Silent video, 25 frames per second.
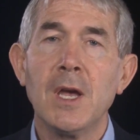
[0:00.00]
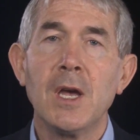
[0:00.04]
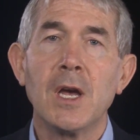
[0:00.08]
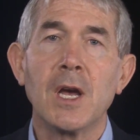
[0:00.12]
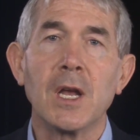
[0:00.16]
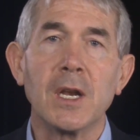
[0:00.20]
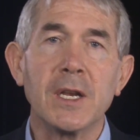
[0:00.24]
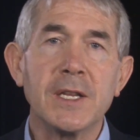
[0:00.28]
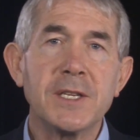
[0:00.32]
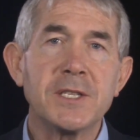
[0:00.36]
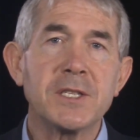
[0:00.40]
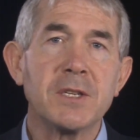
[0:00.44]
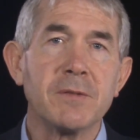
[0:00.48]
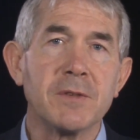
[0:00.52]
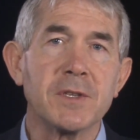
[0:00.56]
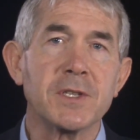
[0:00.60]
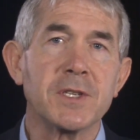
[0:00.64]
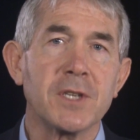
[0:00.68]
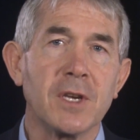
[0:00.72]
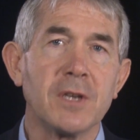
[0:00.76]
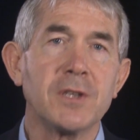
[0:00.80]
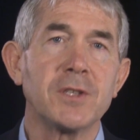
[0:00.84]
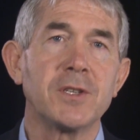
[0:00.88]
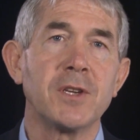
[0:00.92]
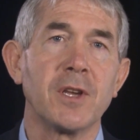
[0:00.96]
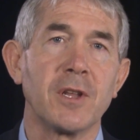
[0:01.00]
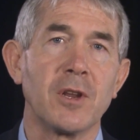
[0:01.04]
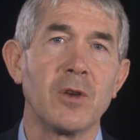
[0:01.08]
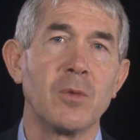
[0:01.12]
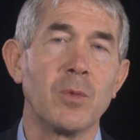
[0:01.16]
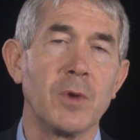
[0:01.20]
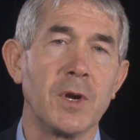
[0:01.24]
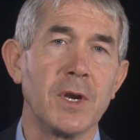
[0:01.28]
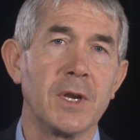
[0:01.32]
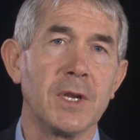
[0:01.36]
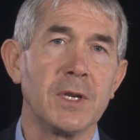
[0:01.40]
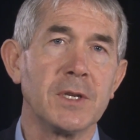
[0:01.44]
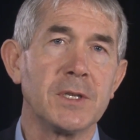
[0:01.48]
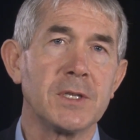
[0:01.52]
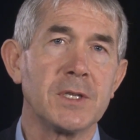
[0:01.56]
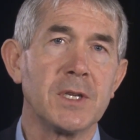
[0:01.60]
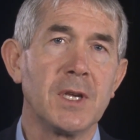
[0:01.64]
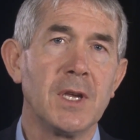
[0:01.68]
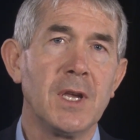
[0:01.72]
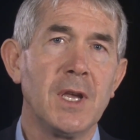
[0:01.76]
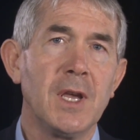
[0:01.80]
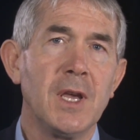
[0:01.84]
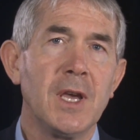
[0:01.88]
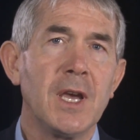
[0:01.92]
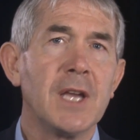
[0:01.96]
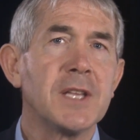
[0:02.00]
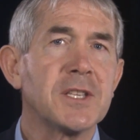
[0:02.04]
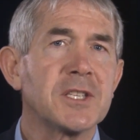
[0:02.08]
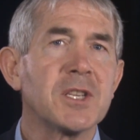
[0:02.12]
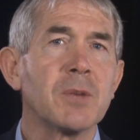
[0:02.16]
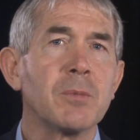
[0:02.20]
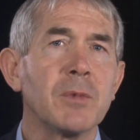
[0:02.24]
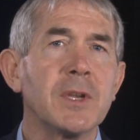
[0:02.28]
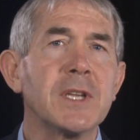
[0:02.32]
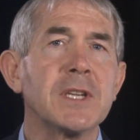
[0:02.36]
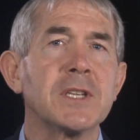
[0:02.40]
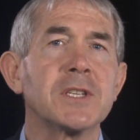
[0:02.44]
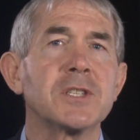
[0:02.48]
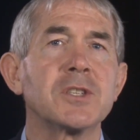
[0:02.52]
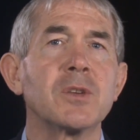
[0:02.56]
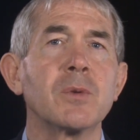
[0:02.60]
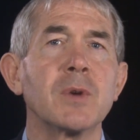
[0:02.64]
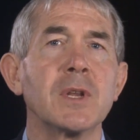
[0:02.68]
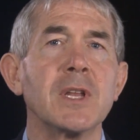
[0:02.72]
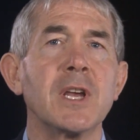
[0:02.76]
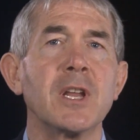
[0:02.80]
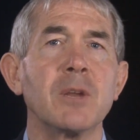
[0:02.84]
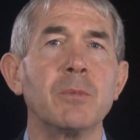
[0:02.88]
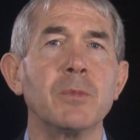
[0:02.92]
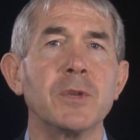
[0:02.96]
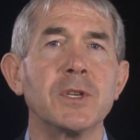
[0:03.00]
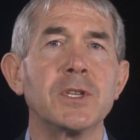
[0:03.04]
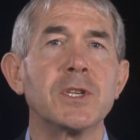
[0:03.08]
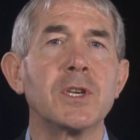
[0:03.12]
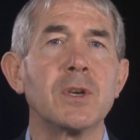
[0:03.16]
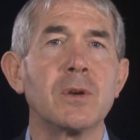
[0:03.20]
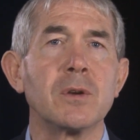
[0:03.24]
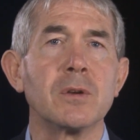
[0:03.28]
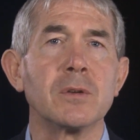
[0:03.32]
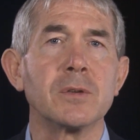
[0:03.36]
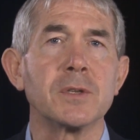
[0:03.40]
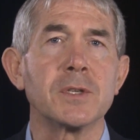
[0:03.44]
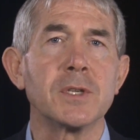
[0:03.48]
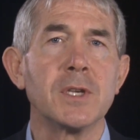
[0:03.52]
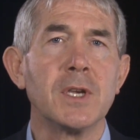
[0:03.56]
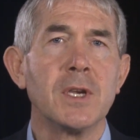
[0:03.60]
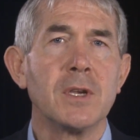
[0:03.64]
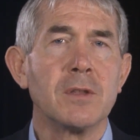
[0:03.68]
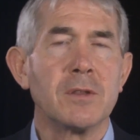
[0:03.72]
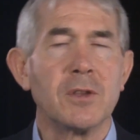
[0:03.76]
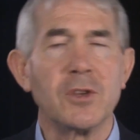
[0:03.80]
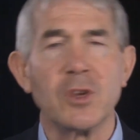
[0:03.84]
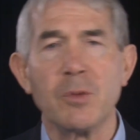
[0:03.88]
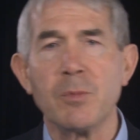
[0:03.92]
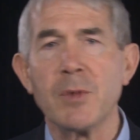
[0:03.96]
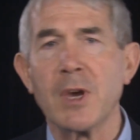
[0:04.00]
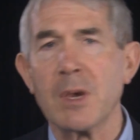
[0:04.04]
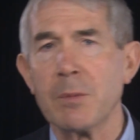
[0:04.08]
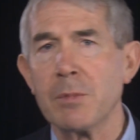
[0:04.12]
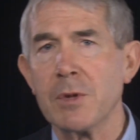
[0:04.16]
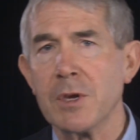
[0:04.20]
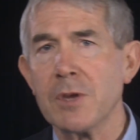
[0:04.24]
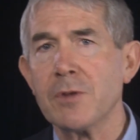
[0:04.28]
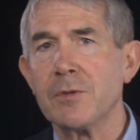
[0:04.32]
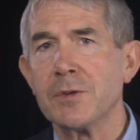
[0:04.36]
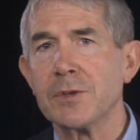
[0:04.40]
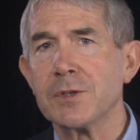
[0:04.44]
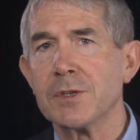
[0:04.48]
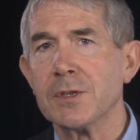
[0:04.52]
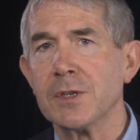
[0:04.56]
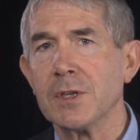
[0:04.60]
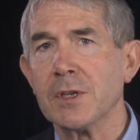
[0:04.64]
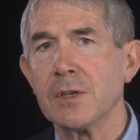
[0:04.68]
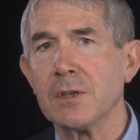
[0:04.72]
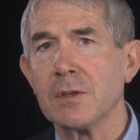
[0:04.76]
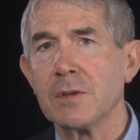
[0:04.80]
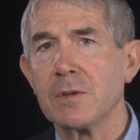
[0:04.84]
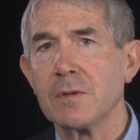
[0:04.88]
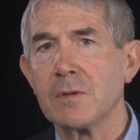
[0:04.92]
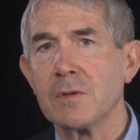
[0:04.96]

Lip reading: a list of associated readings, and some links to related materials that you may be interested in.